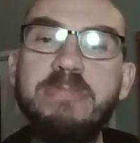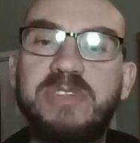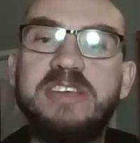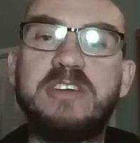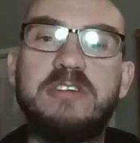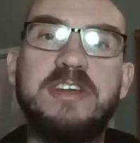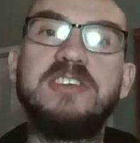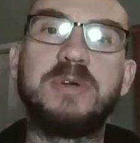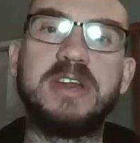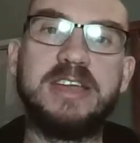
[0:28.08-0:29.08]
These are
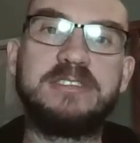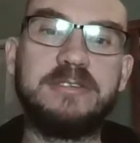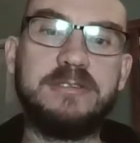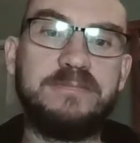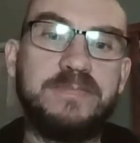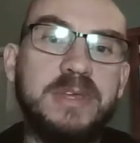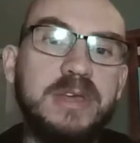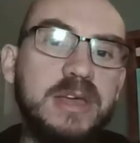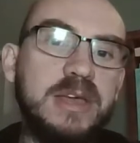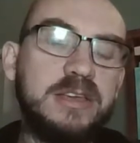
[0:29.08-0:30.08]
Facebook leads.
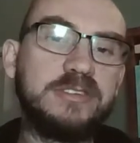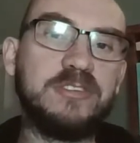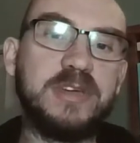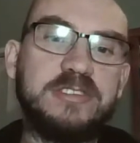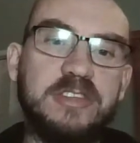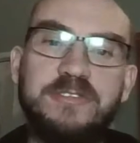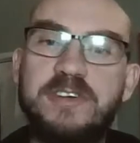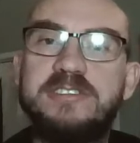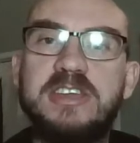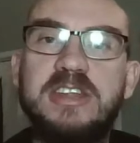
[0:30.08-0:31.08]
Excuse me. So the
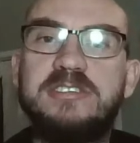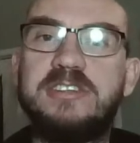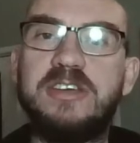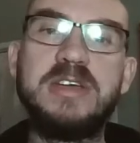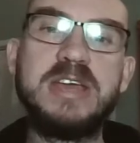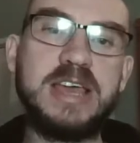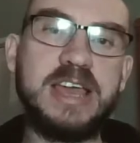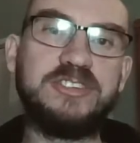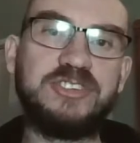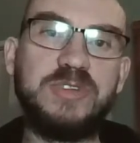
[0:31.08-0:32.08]
first thing you need to do
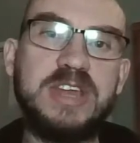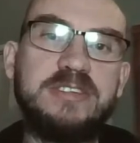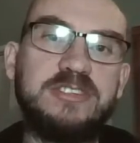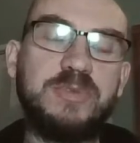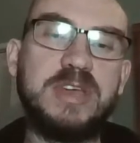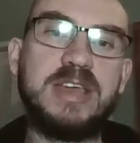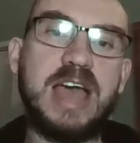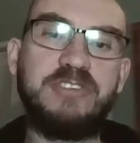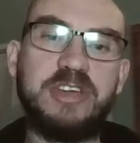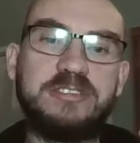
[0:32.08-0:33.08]
is you need to be
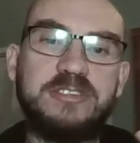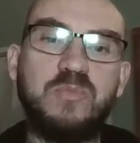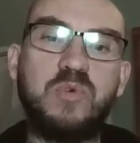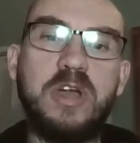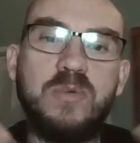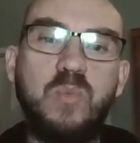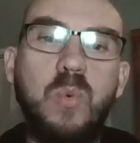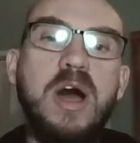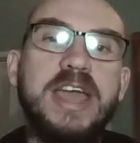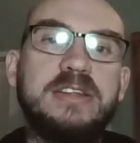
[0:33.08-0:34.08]
having some quite
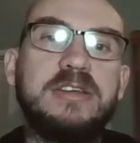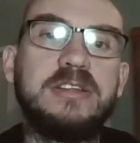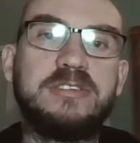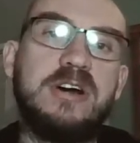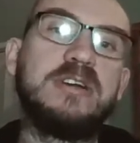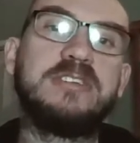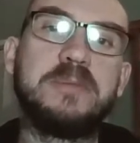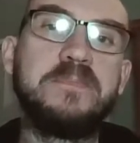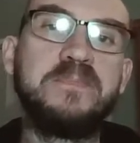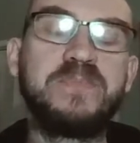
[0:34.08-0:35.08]
wide
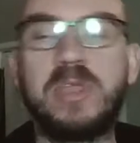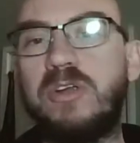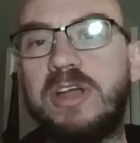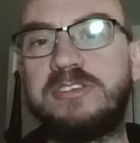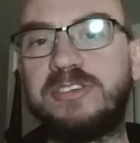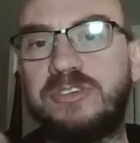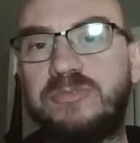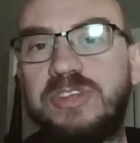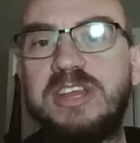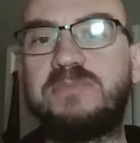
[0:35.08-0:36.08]
targeting. All right. So
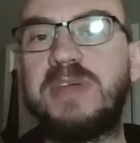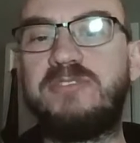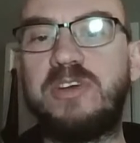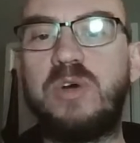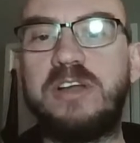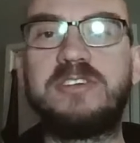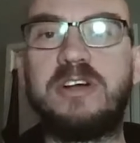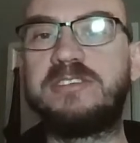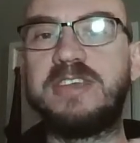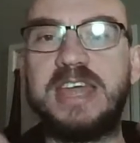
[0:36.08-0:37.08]
you need to be having that wide
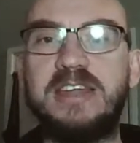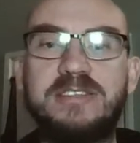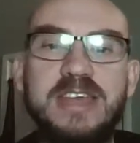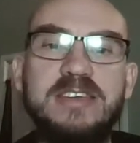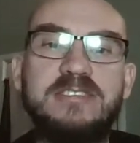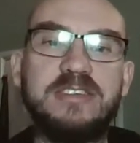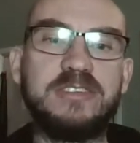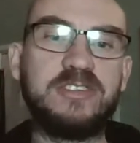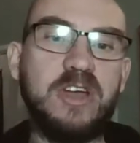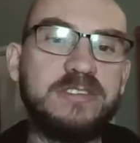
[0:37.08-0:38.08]
targeting in a
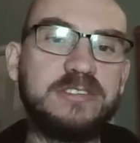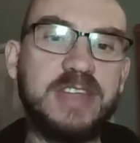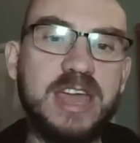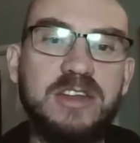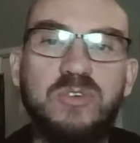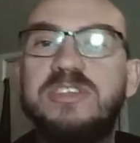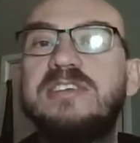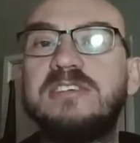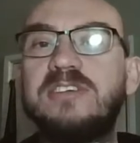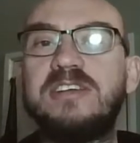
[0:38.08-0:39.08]
decent sized state or
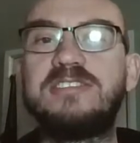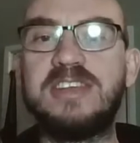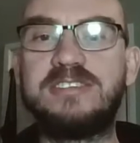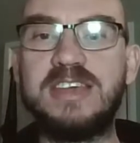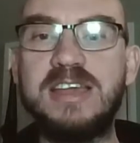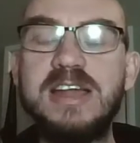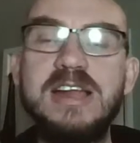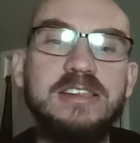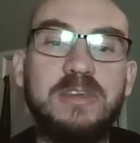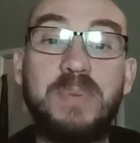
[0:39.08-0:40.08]
decent sized city.
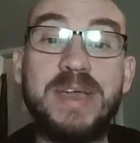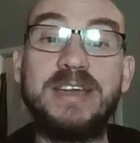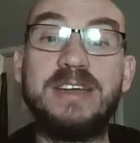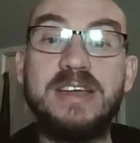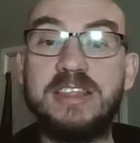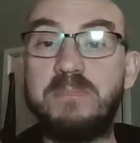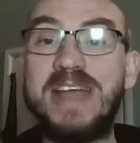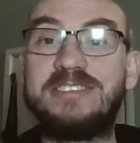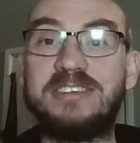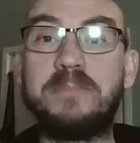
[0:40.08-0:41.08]
The bigger, the
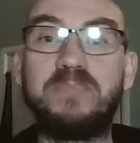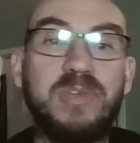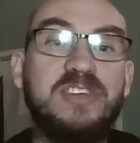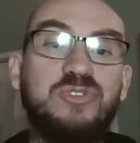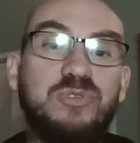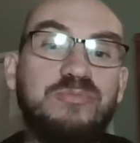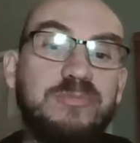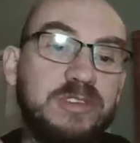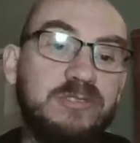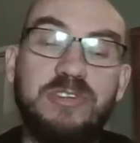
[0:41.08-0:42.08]
better, because you're
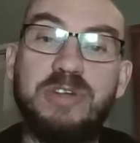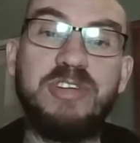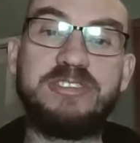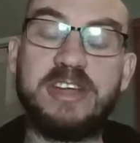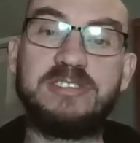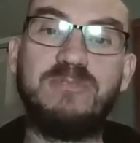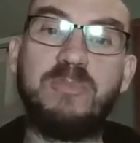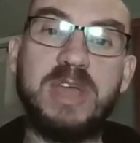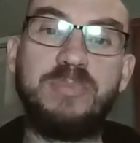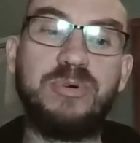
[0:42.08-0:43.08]
going to reach out to
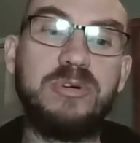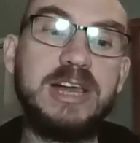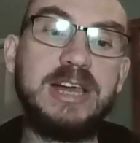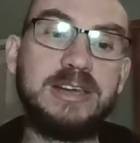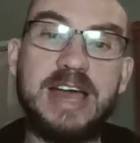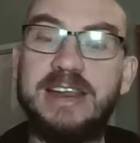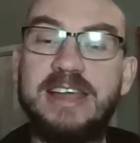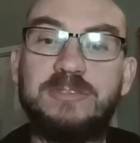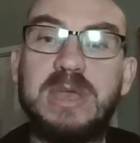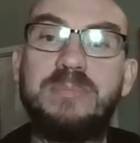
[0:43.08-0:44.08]
more people, and
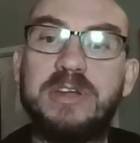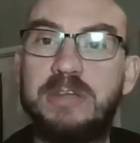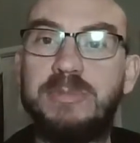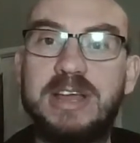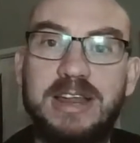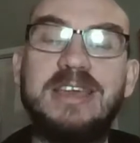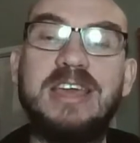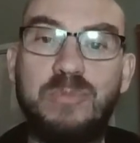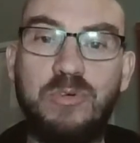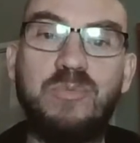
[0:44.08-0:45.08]
less people are going to be
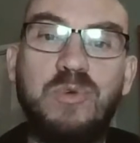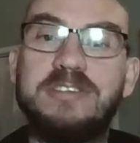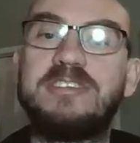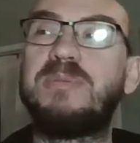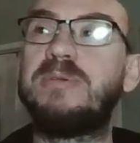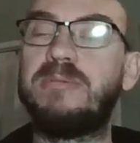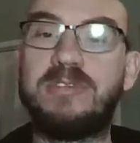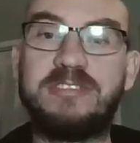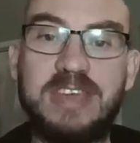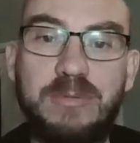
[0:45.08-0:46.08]
clicking it more than once. As people are going
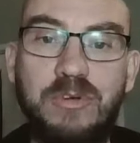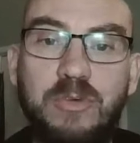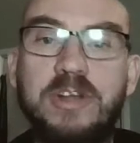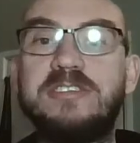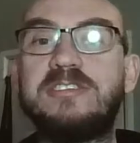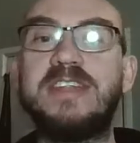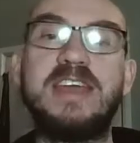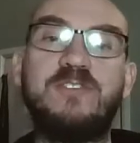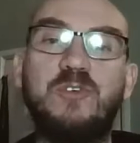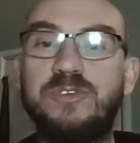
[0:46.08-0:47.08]
to be seeing it more than once, and
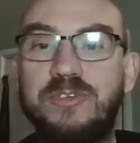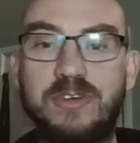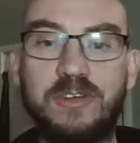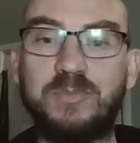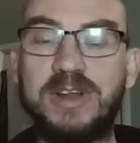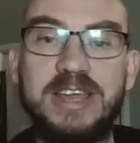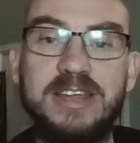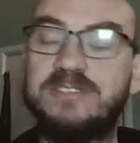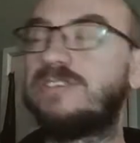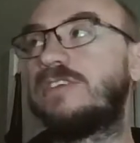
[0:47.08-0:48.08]
therefore your cost per
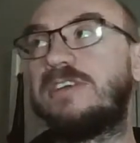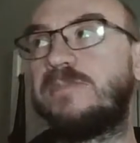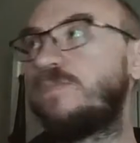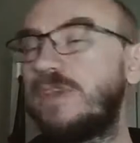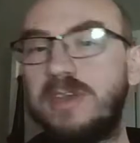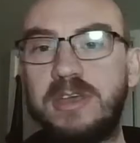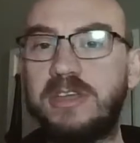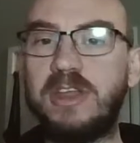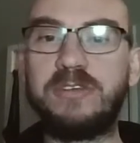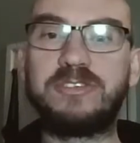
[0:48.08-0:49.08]
lead is just going
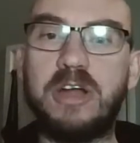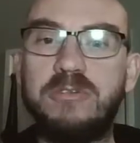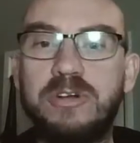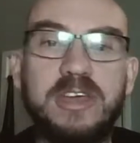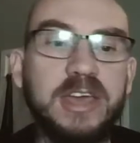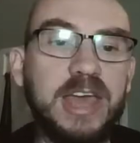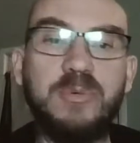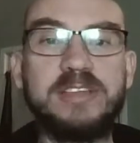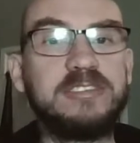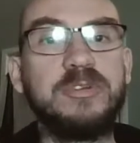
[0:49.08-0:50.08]
to, skyrocket. Okay.
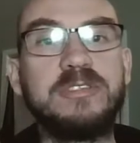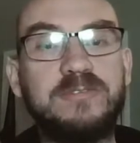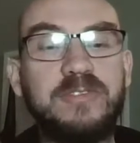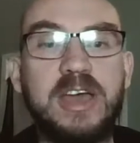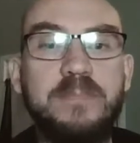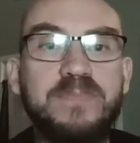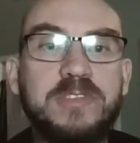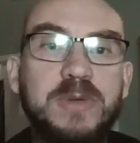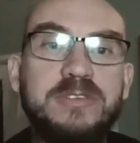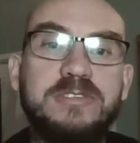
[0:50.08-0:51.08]
We had someone
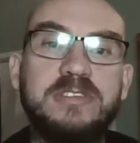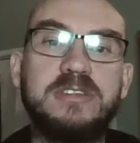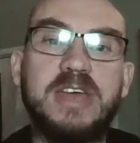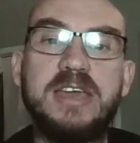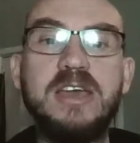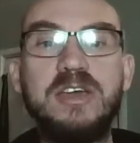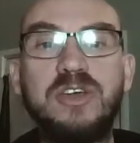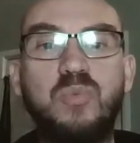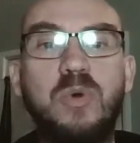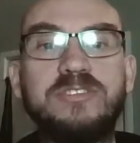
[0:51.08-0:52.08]
speak to us the other day
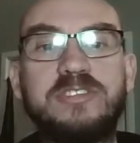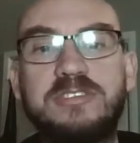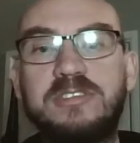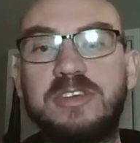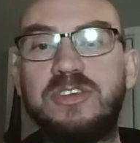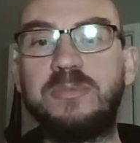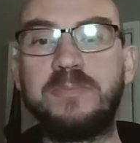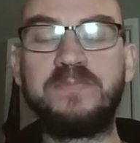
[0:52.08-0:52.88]
who wanted to do